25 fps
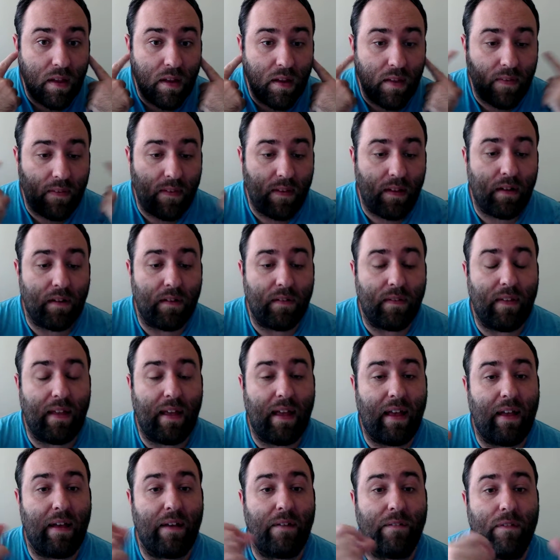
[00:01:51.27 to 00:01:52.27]
in his ears that
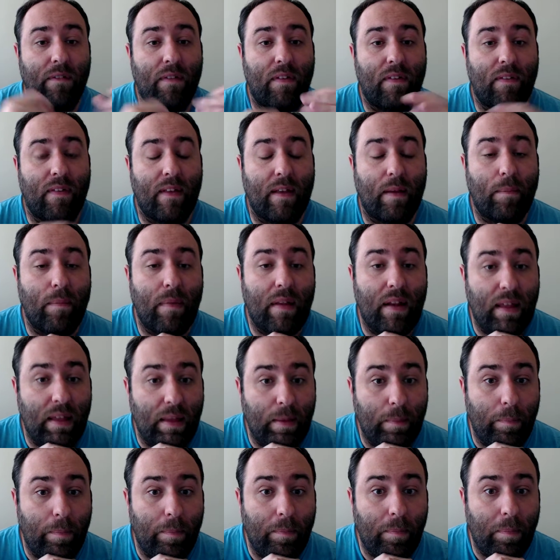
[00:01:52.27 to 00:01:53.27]
have it's like
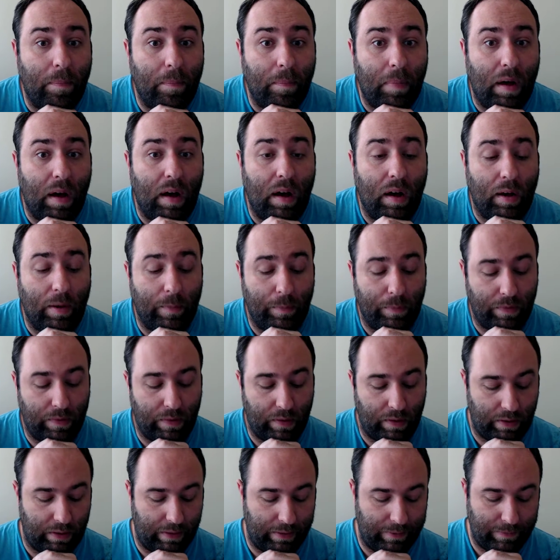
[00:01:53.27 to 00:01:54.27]
mini bombs
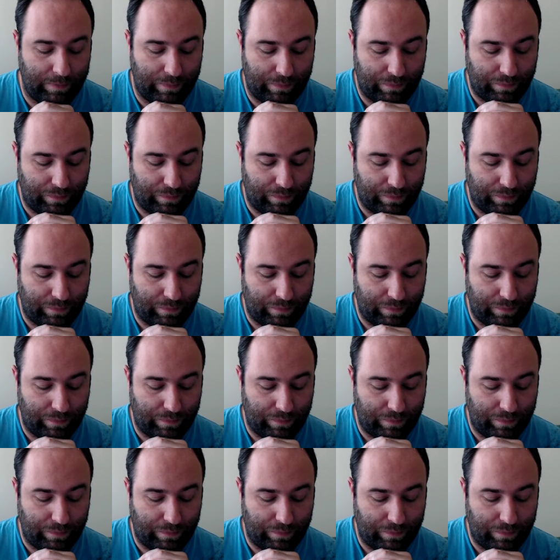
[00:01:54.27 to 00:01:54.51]
in it